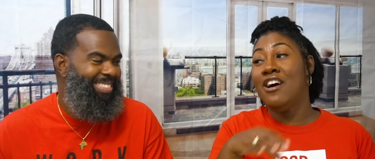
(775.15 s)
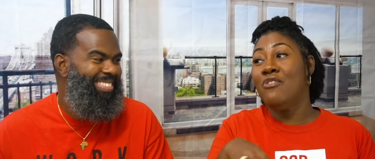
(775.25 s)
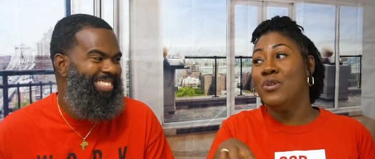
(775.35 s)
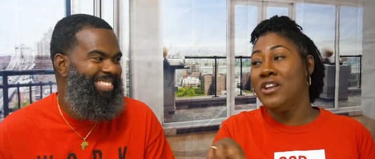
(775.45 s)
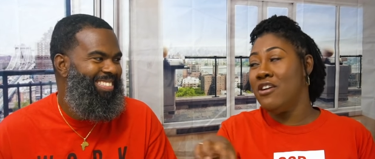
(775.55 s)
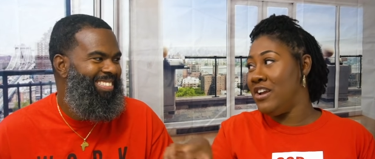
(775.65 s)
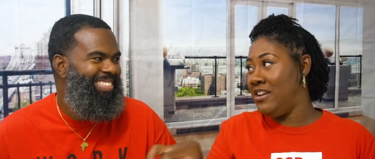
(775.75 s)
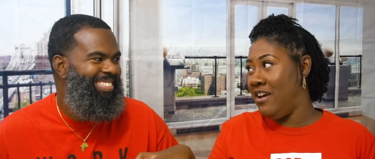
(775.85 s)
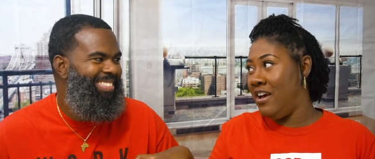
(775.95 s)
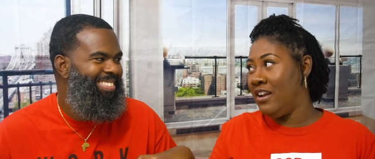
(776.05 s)
Speaker 1: love when they're in
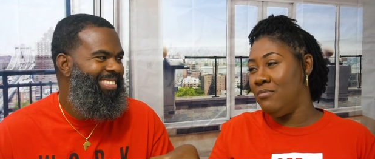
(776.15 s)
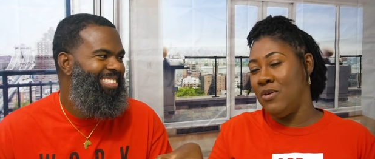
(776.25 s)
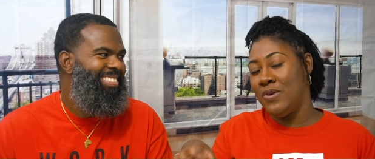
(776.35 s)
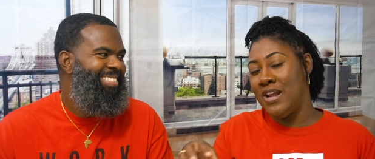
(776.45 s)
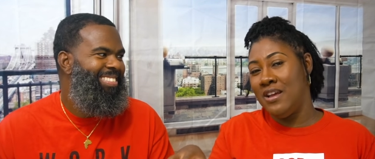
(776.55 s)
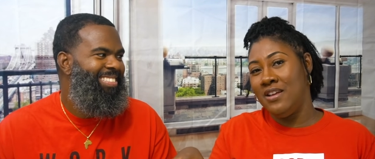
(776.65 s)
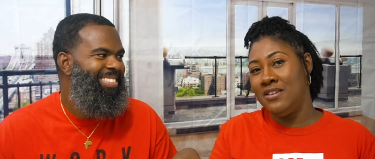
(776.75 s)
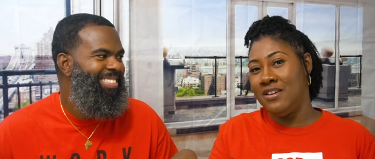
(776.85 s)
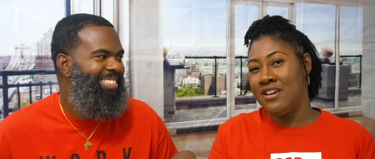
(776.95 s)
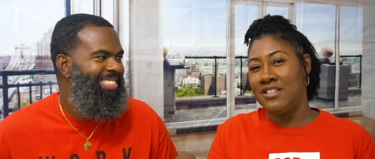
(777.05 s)
that element where they get
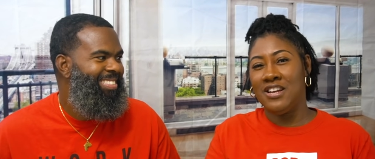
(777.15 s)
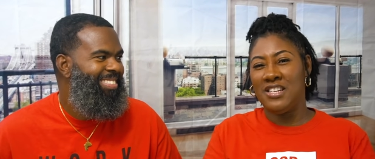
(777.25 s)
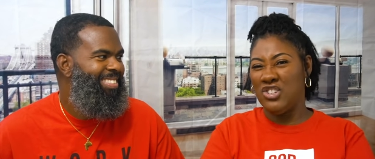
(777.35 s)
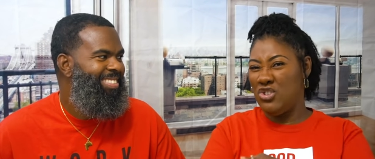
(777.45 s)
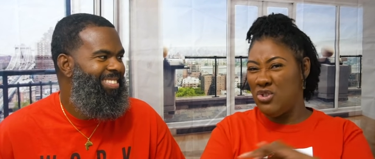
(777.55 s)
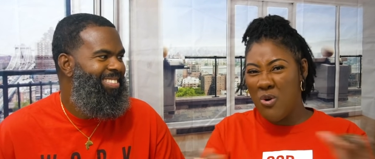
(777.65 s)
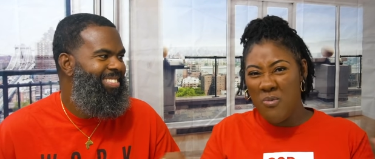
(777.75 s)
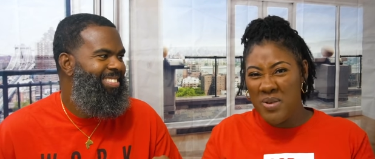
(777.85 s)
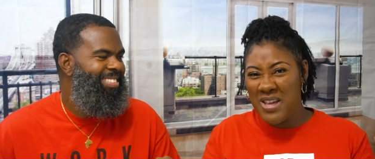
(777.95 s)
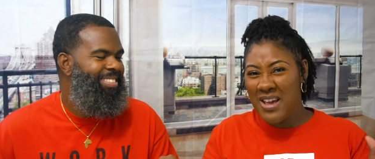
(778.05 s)
together. There's no
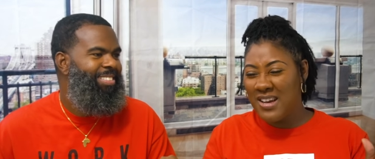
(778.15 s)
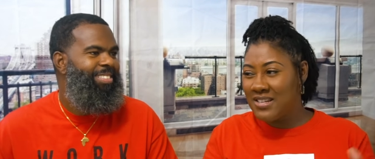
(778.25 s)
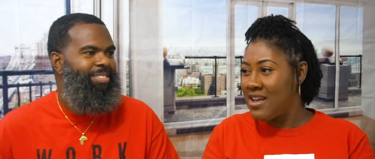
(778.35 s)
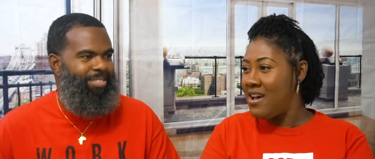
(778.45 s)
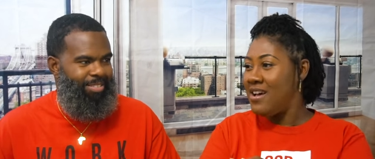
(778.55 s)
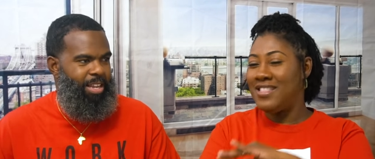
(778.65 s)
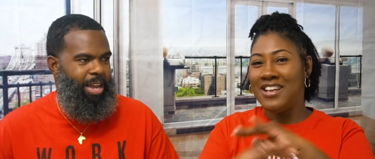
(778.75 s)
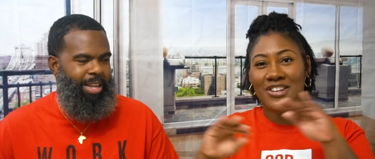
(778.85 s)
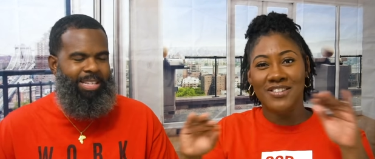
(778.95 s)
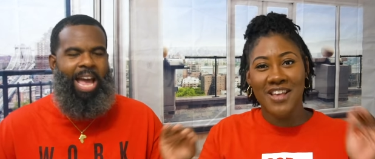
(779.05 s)
B S. Yeah, they
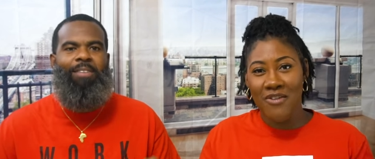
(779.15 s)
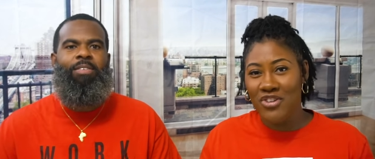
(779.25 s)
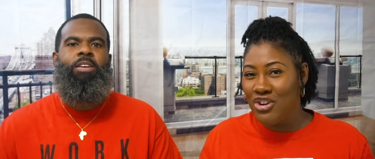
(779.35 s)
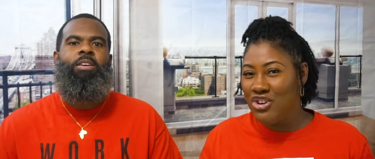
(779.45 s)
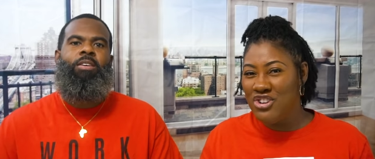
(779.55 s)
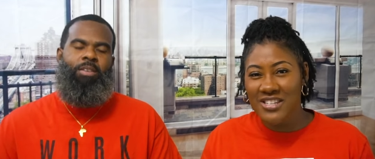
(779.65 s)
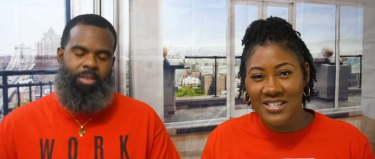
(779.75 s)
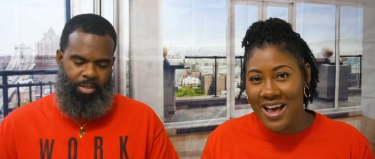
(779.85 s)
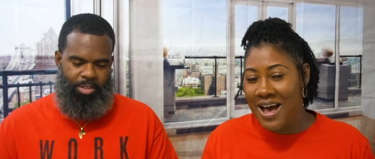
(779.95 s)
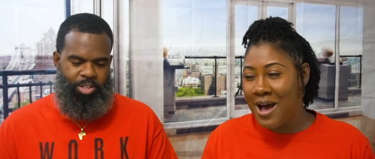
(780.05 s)
just, just having a good
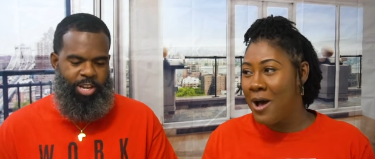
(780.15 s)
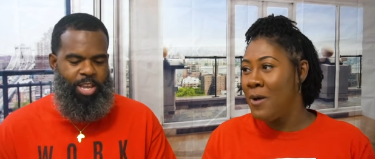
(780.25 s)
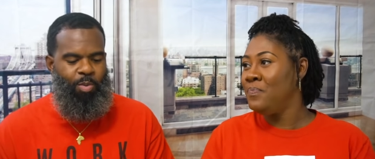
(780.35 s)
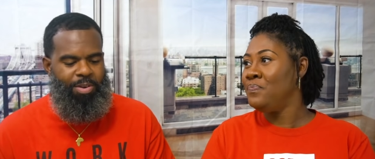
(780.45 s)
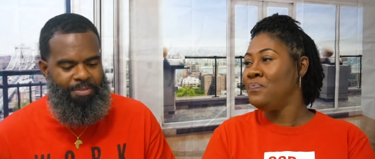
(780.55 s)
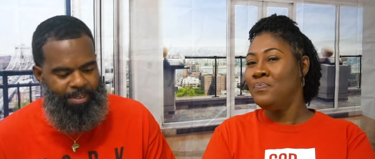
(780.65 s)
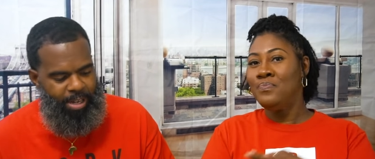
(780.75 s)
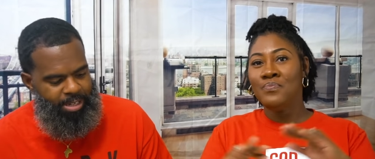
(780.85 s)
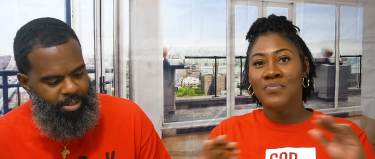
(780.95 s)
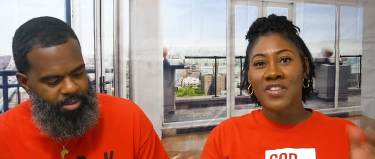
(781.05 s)
time. Genuine
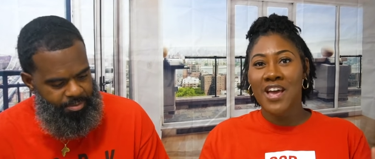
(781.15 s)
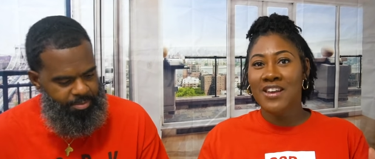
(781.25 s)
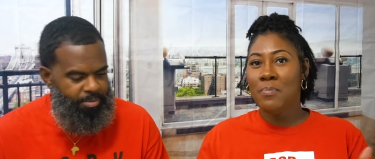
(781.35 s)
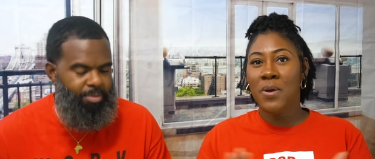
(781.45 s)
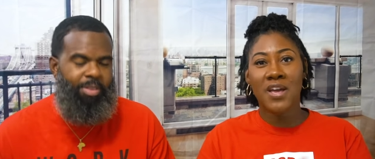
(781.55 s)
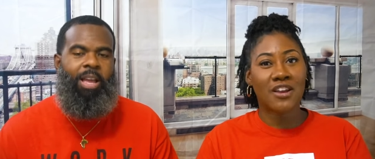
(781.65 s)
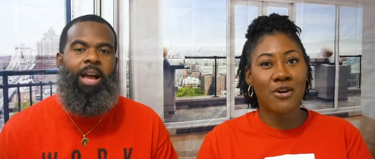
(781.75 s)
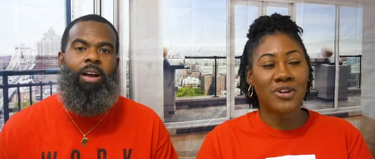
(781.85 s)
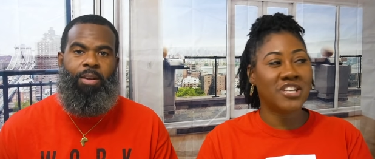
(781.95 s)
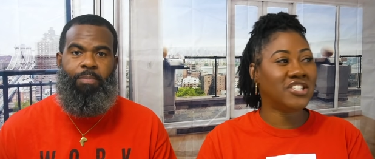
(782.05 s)
fun. Yeah, they picking
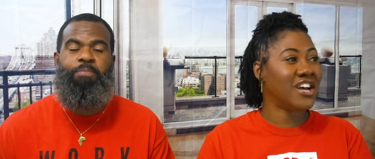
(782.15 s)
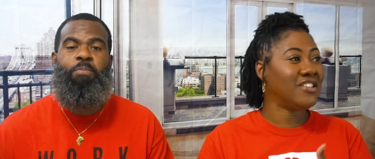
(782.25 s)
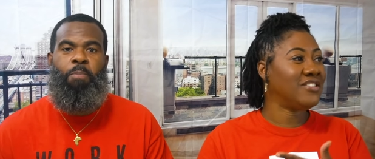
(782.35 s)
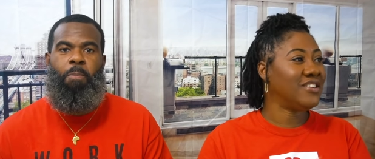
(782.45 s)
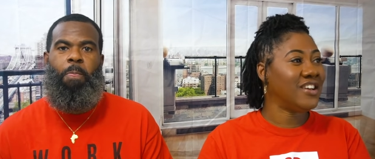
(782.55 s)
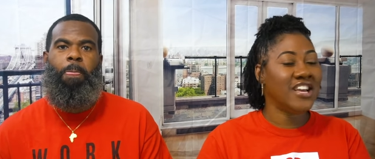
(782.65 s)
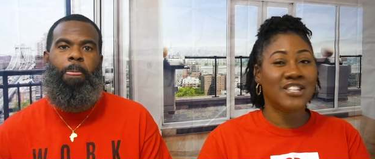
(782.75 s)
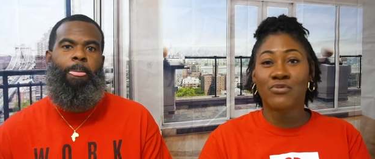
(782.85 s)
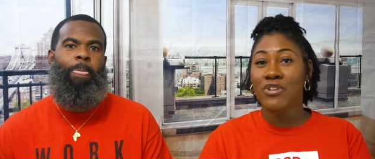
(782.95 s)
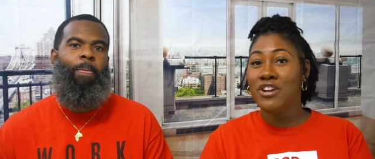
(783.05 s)
yeah. on each other.
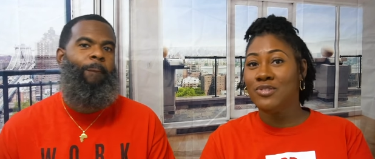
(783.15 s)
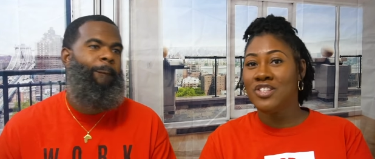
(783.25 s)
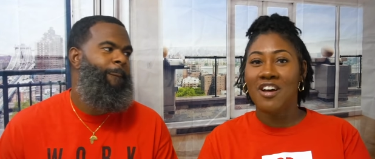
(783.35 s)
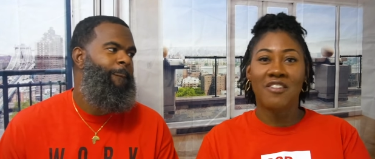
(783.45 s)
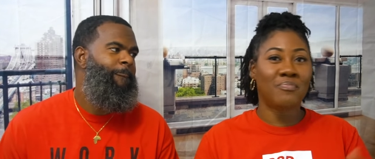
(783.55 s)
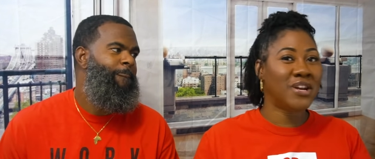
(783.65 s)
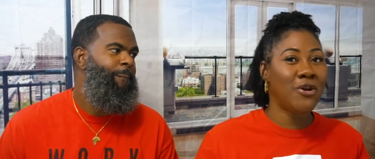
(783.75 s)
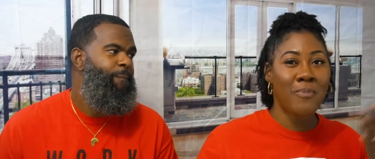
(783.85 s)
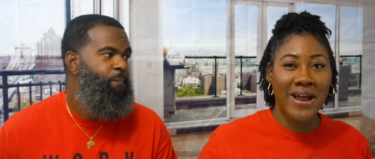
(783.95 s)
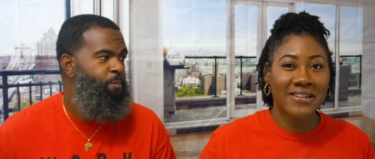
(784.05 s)
It's real stuff, but
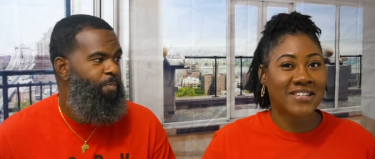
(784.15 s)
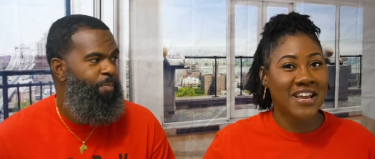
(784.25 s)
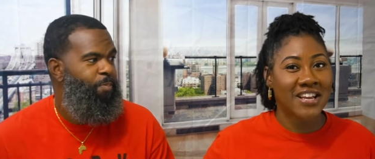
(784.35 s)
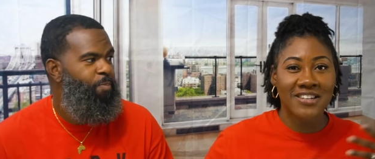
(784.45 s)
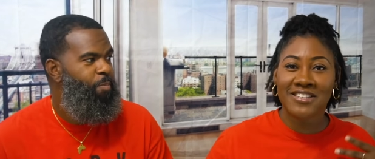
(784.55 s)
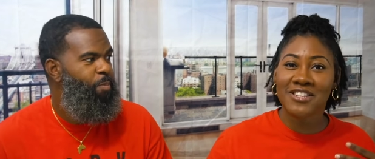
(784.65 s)
nobody's taking it